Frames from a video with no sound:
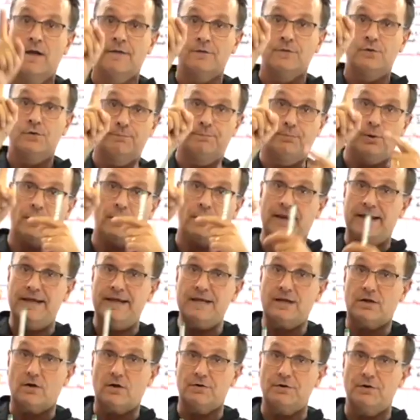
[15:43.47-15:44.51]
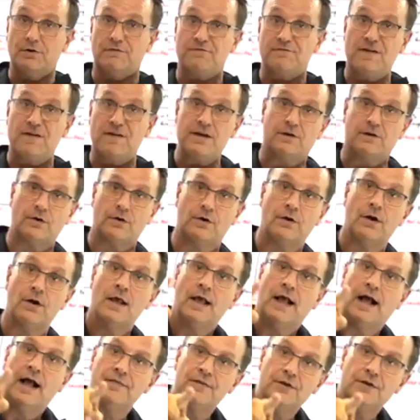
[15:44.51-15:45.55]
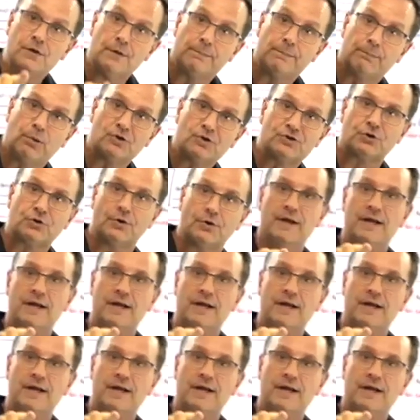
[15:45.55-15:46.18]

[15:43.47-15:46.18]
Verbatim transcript: You put ink on your finger and then you put your